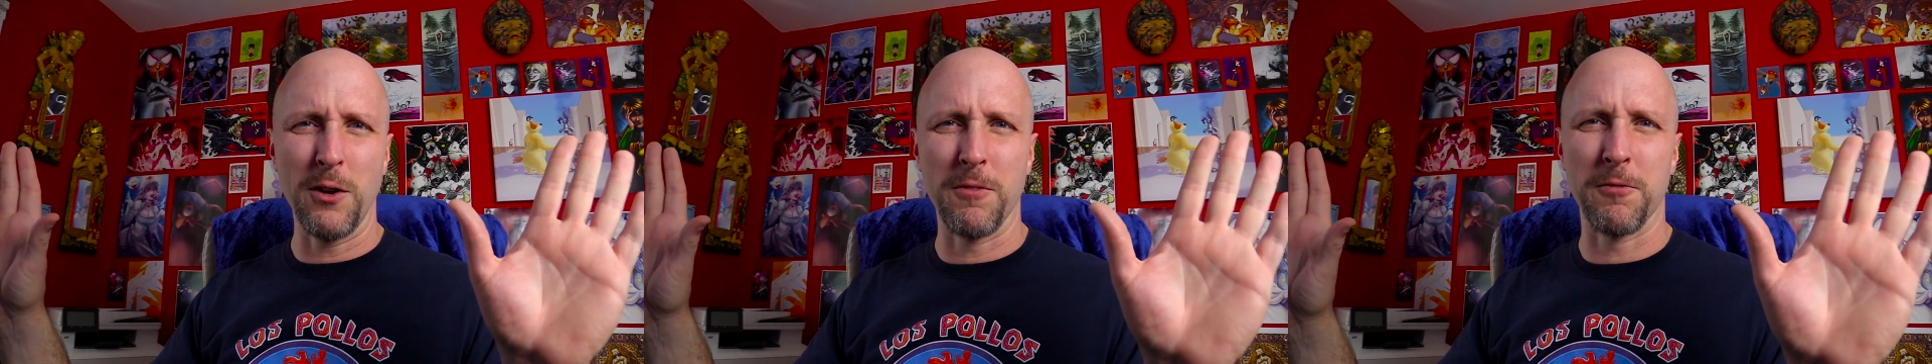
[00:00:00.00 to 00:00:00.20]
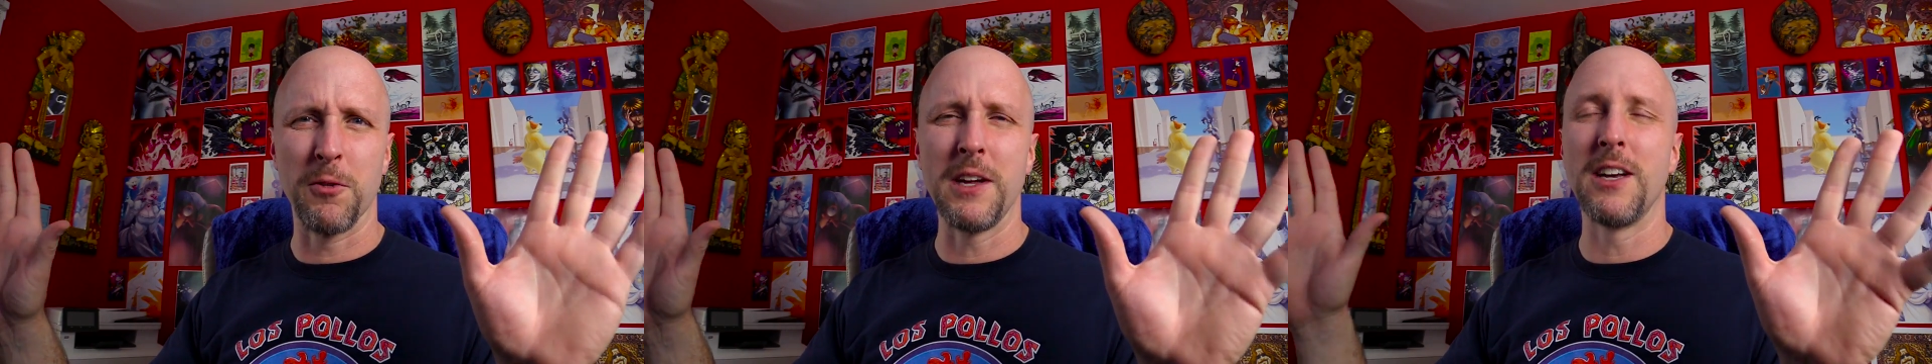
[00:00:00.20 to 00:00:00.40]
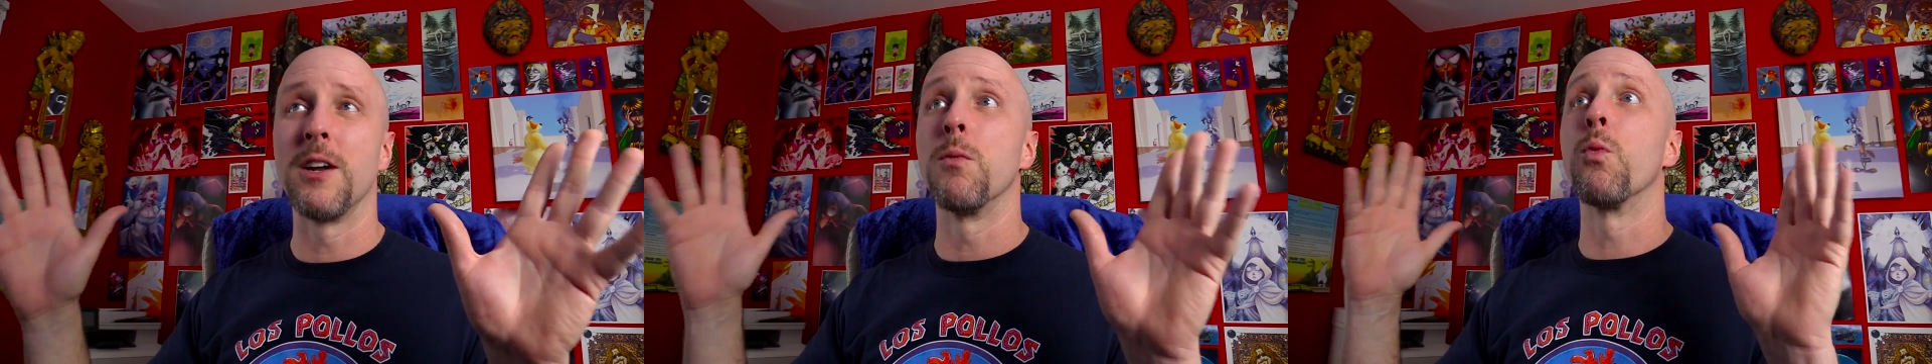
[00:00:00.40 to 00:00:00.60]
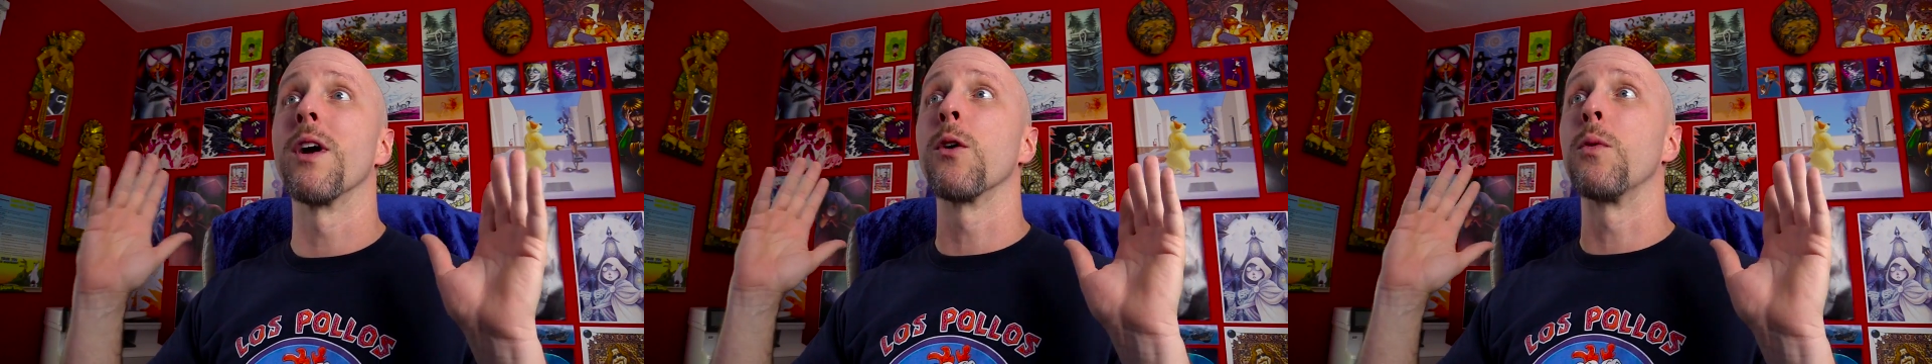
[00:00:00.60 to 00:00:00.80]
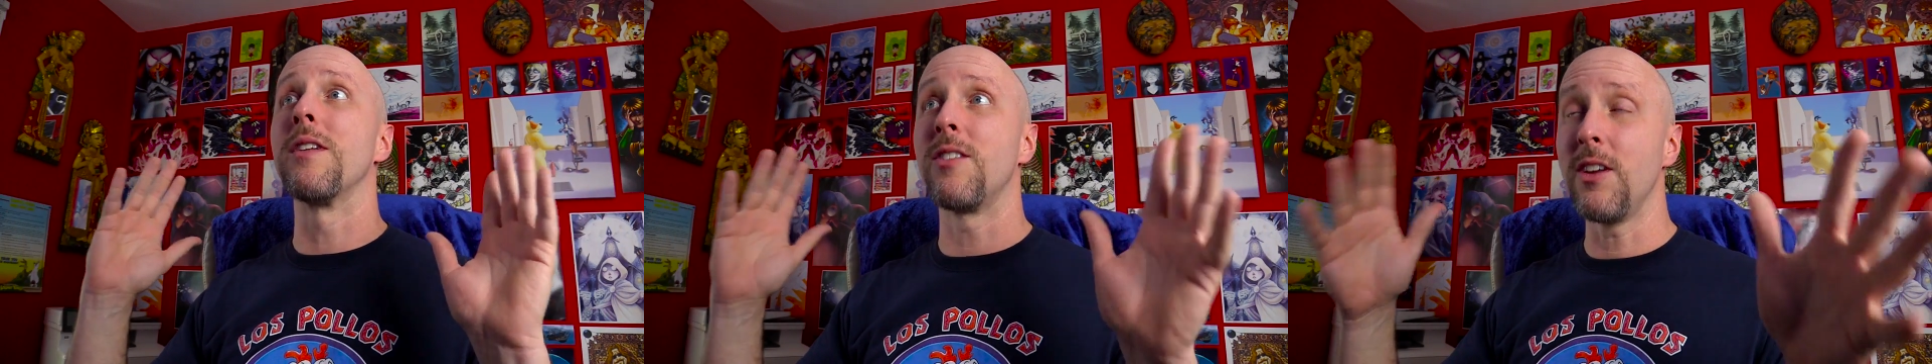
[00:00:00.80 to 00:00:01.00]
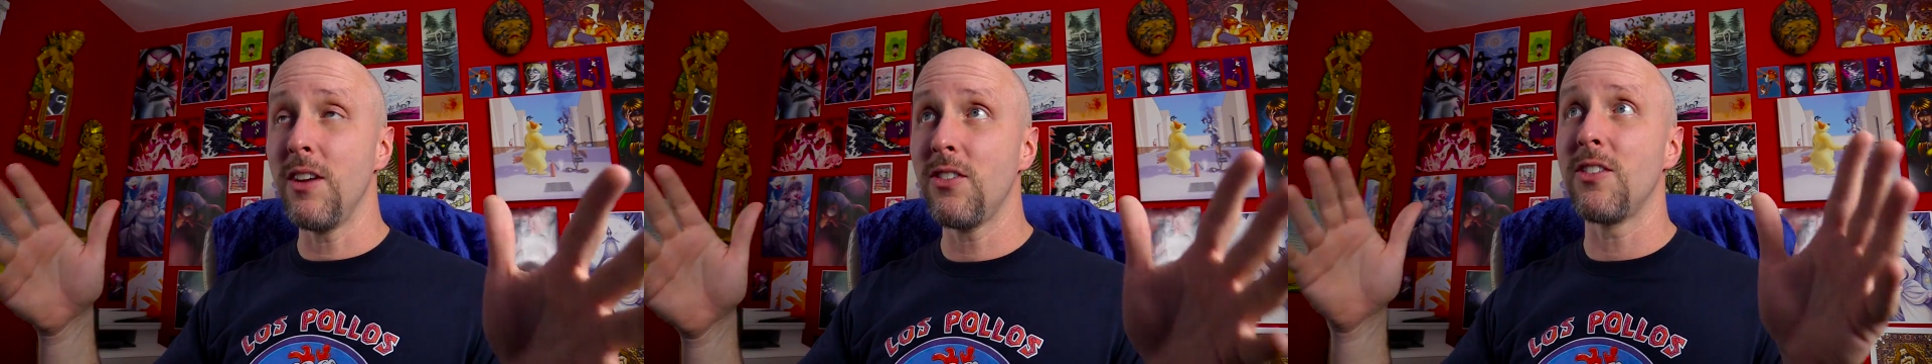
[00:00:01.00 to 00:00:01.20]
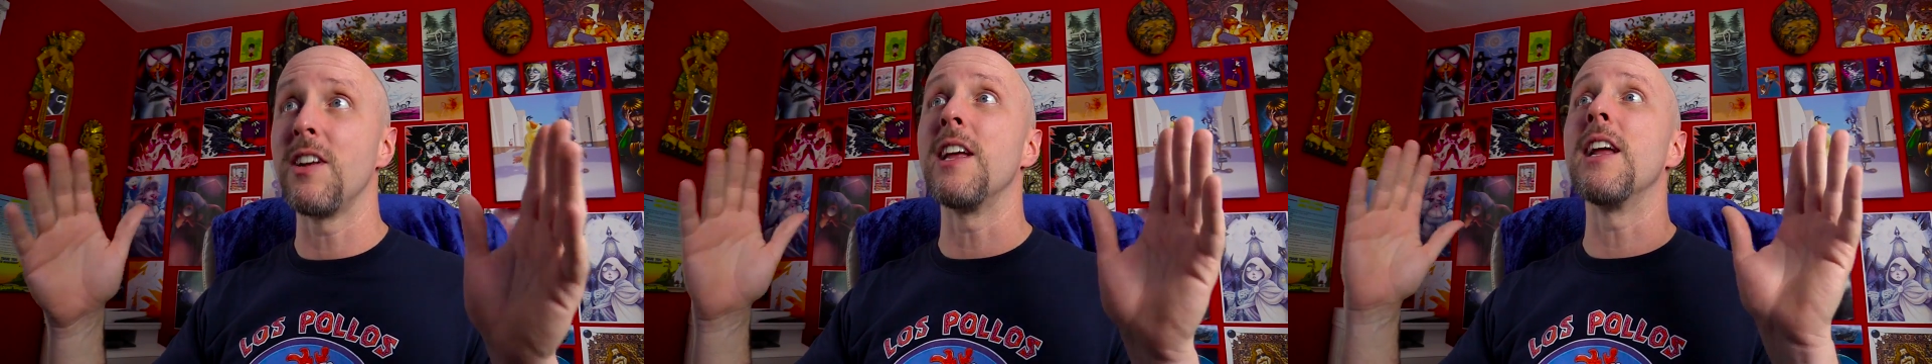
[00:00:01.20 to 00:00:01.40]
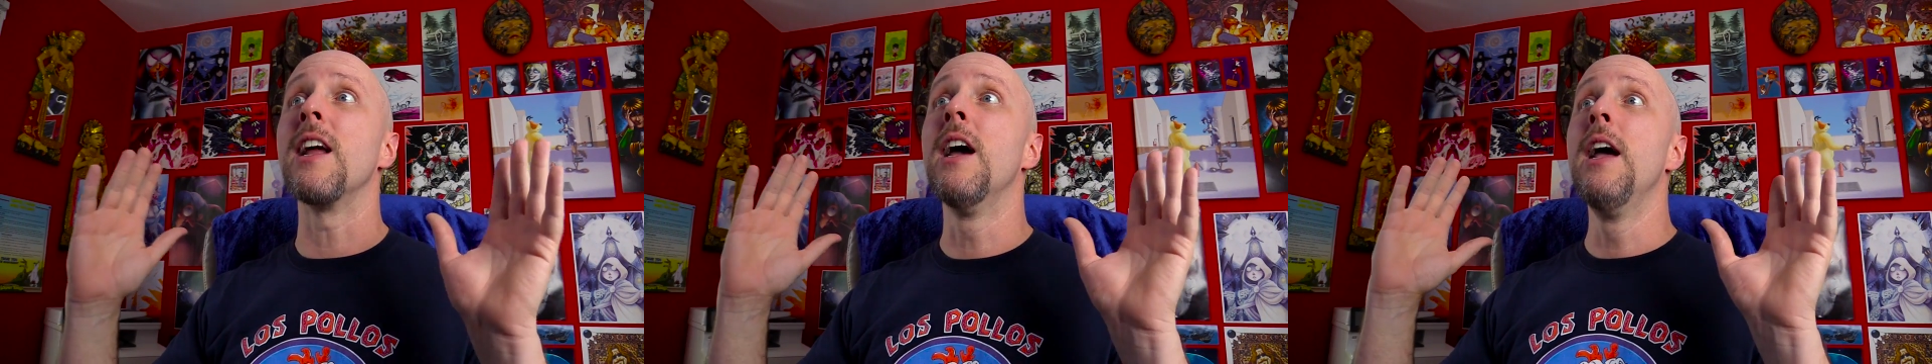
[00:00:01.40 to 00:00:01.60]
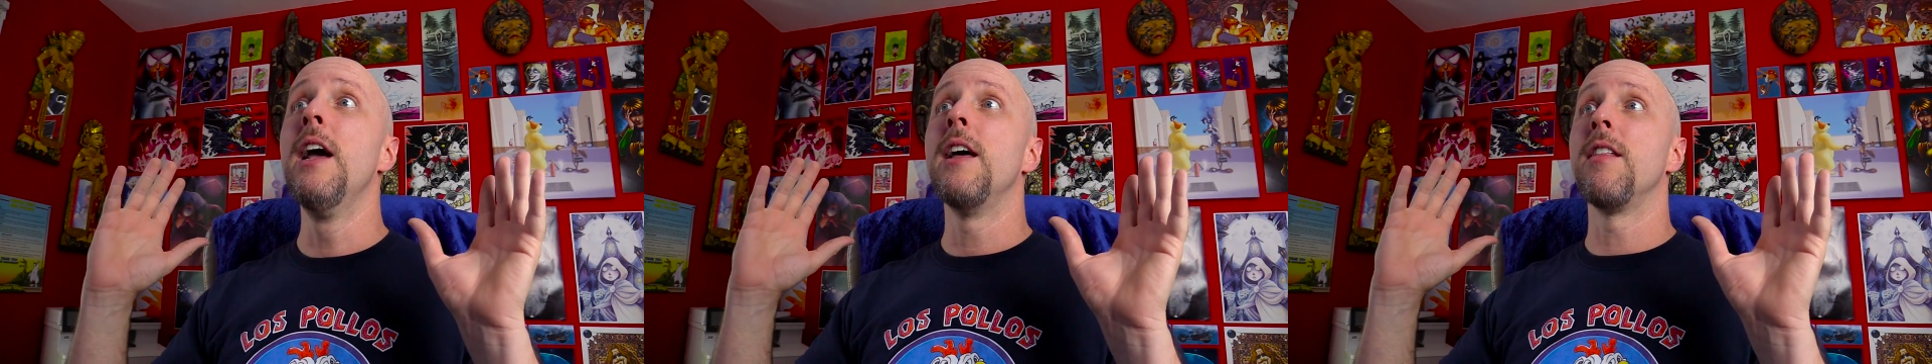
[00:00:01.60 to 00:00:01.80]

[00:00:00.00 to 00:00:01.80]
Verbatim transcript: of freedom where with Disney,